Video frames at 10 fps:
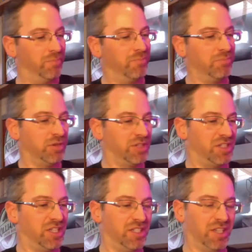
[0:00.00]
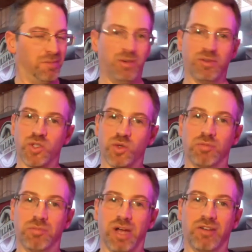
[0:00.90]
Purchased this at Beer Store
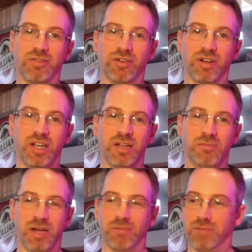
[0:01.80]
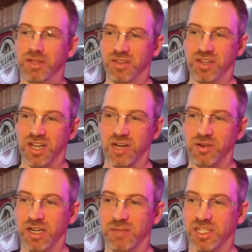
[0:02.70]
Malvern about a month ago,
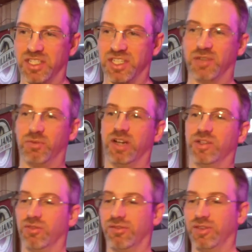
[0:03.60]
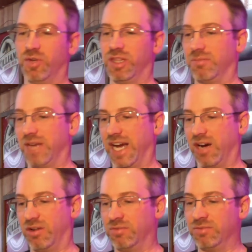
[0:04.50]
and I'm just getting around to reviewing them
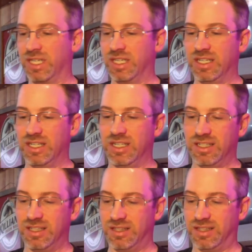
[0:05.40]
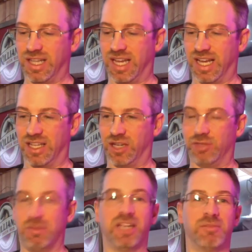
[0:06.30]
now. They
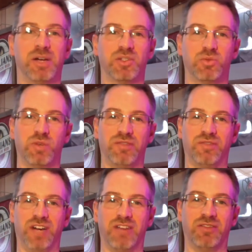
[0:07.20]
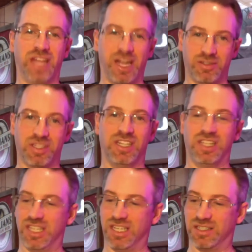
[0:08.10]
only make about 25,000 of
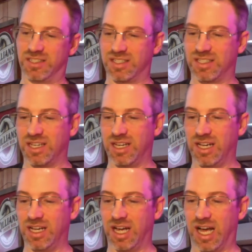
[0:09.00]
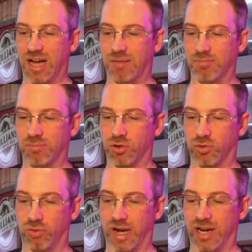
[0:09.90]
these per
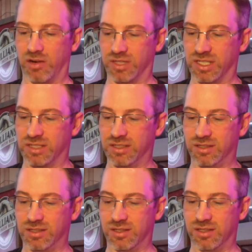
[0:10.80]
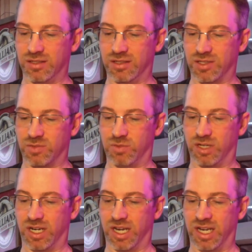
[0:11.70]
round. This
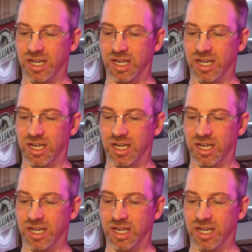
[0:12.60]
one